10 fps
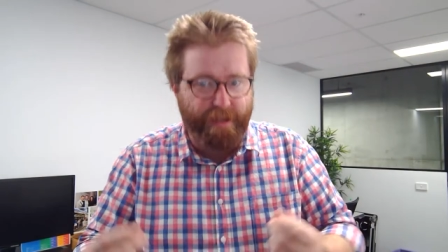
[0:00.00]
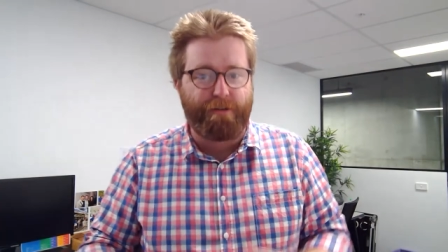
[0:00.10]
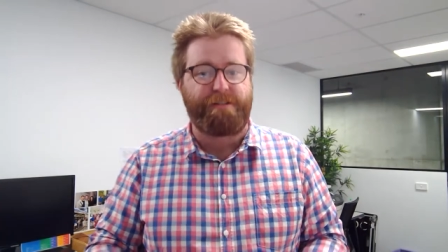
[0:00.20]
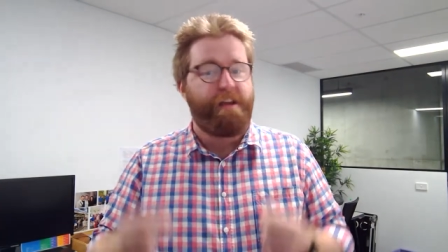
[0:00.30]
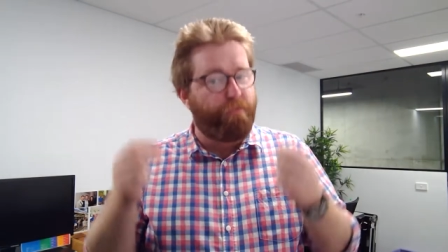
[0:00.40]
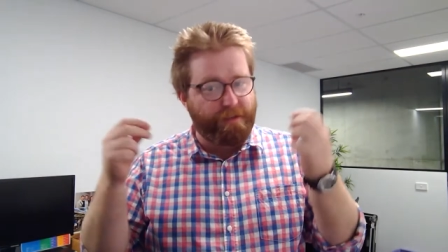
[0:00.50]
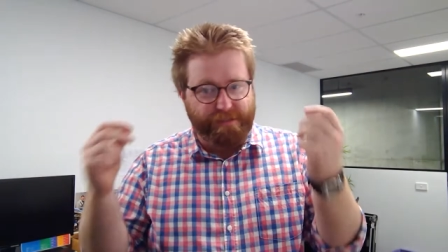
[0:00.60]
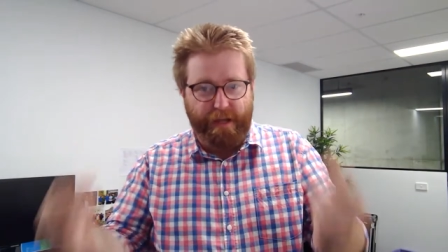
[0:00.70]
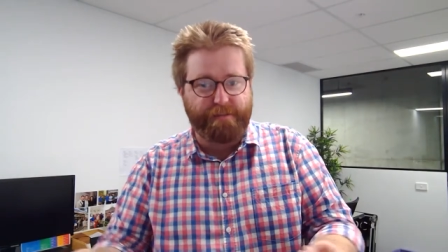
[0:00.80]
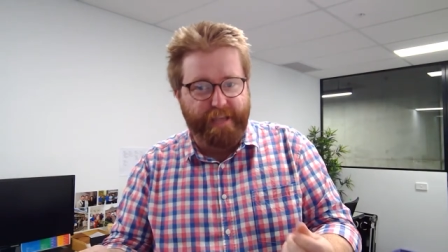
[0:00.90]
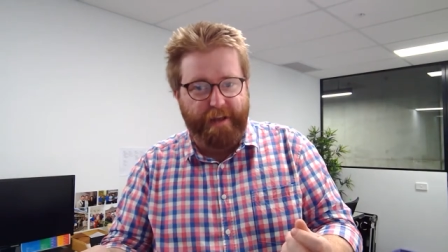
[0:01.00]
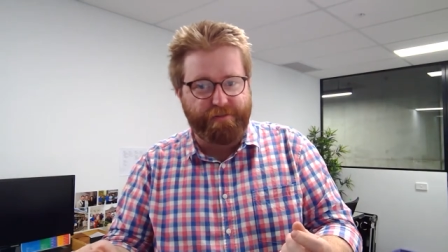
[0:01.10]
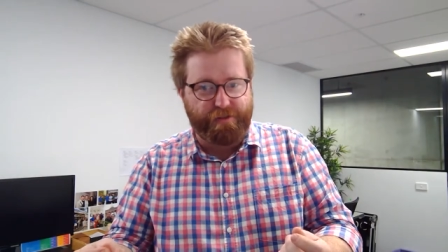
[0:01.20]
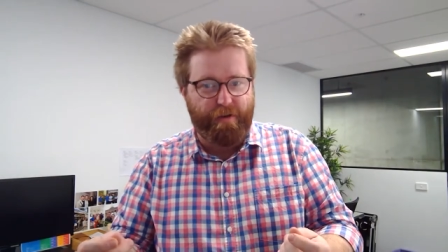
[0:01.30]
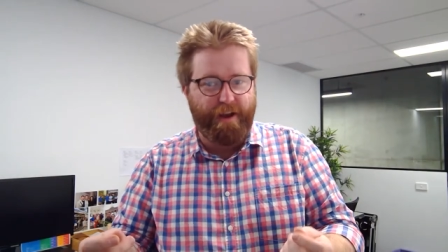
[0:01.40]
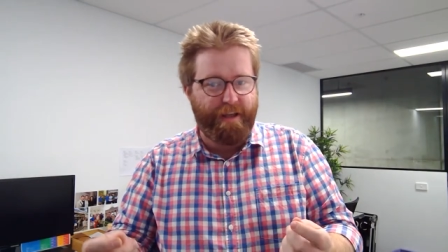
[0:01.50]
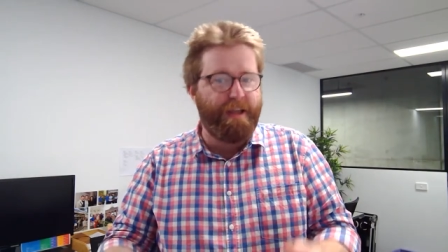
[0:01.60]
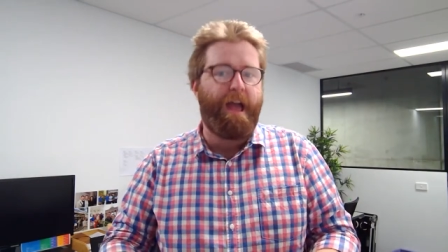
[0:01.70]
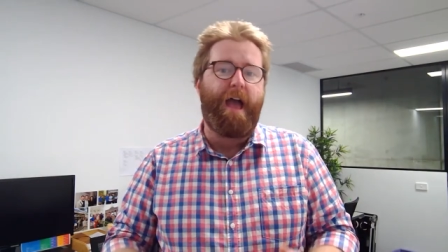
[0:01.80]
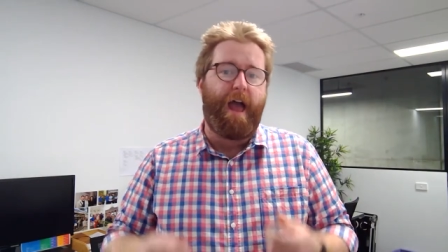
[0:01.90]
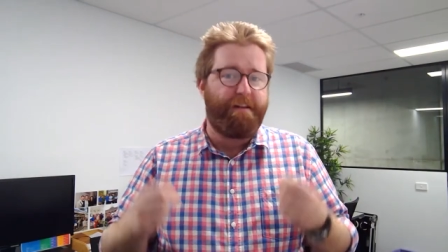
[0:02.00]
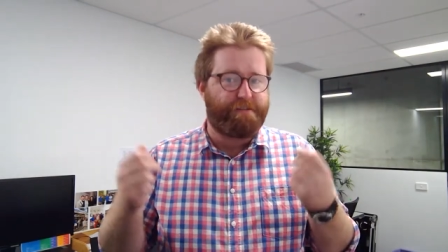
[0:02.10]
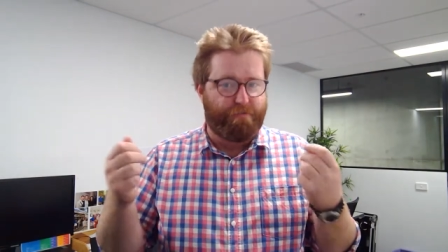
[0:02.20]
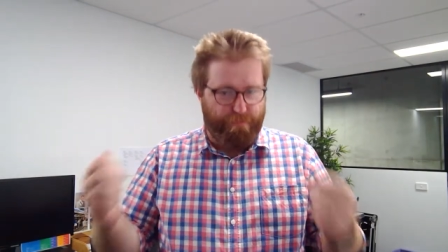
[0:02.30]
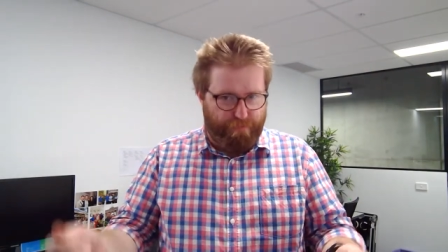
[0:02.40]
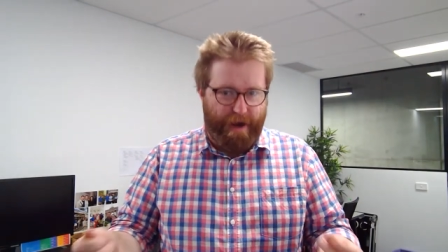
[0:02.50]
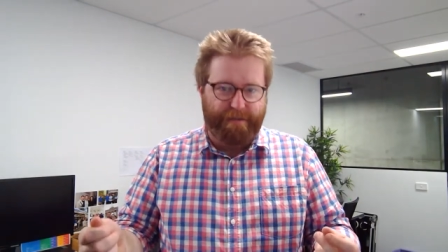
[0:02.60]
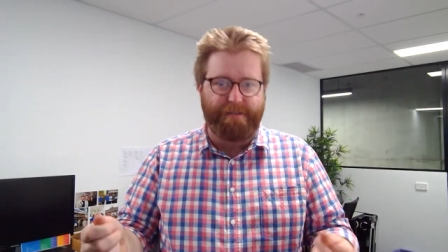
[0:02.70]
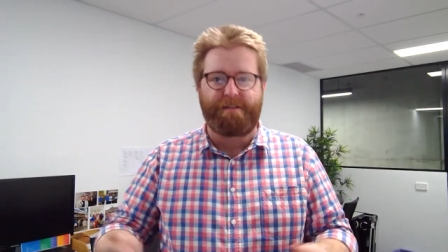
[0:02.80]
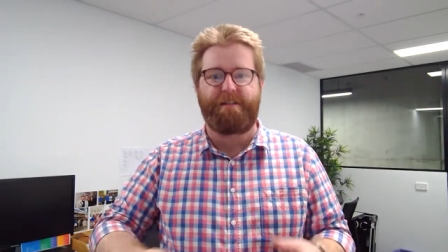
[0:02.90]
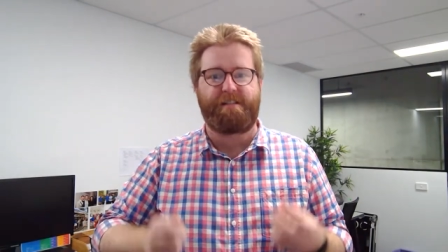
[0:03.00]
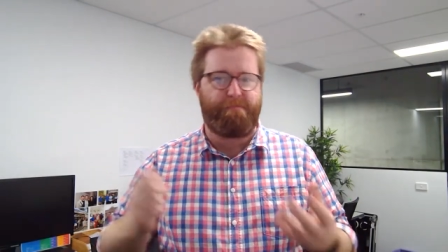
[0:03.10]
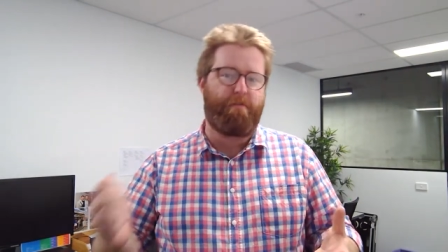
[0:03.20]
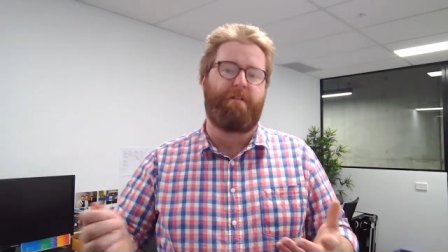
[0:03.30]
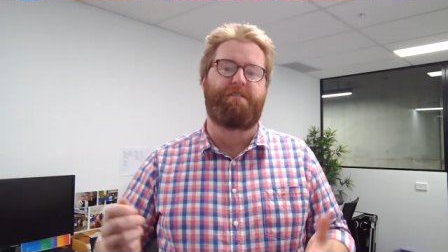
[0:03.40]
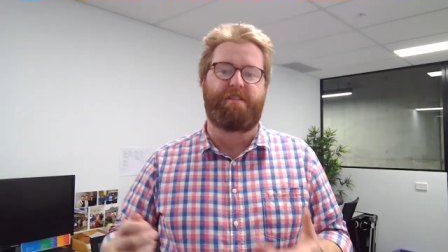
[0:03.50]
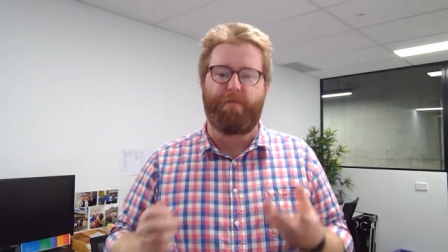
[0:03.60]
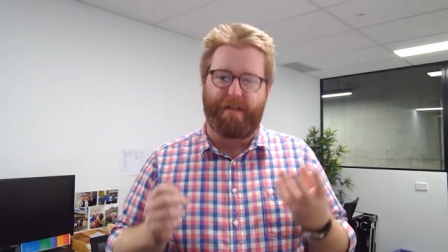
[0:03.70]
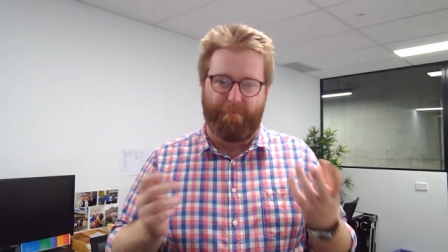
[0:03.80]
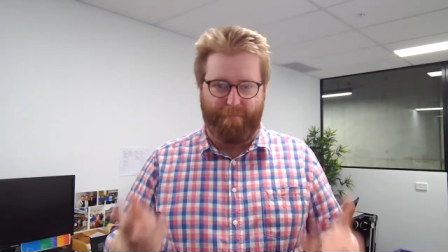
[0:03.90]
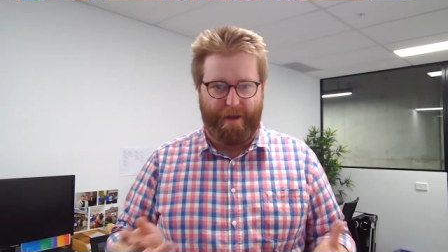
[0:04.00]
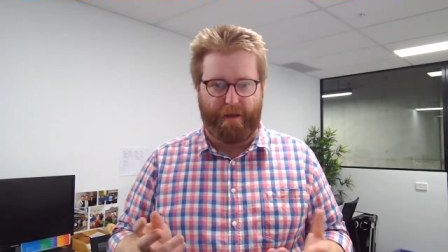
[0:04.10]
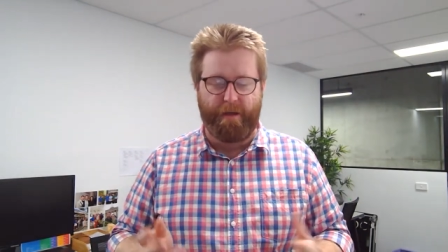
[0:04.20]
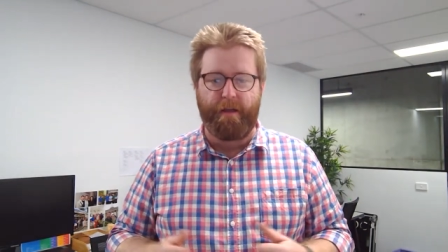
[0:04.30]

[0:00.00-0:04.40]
because everyone starts out as a trainee, and it is through practice and experience that we get better.